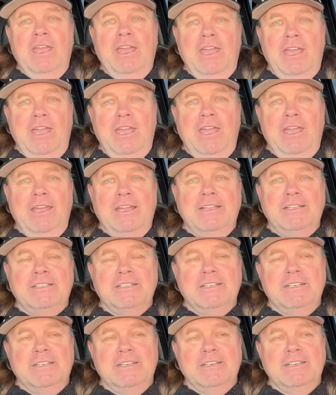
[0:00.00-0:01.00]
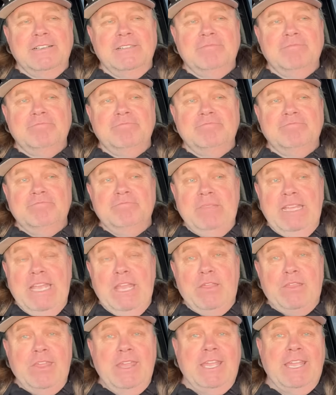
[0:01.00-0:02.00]
And uh,
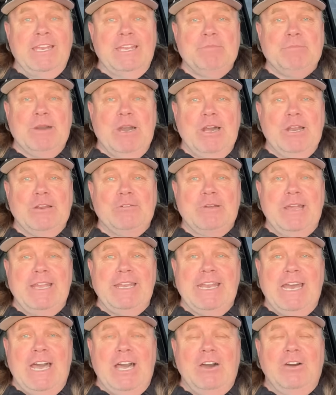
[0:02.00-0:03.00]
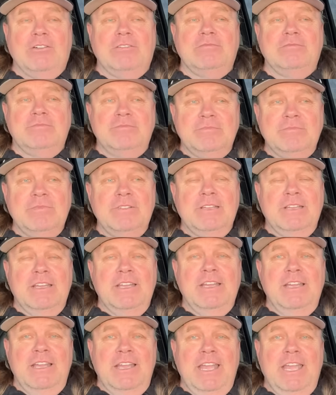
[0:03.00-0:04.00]
me thinking about it right now,
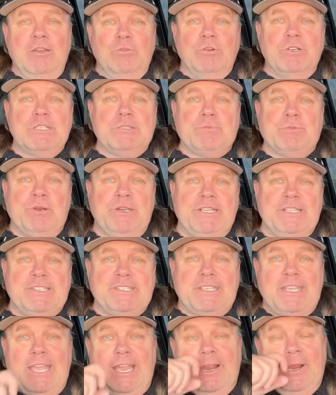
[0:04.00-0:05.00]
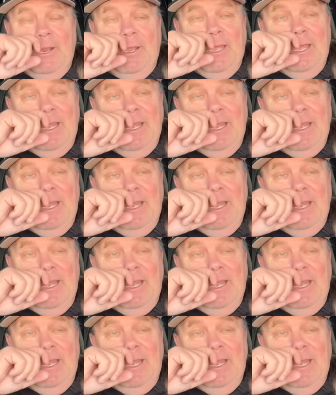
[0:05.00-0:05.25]
it was pretty scary.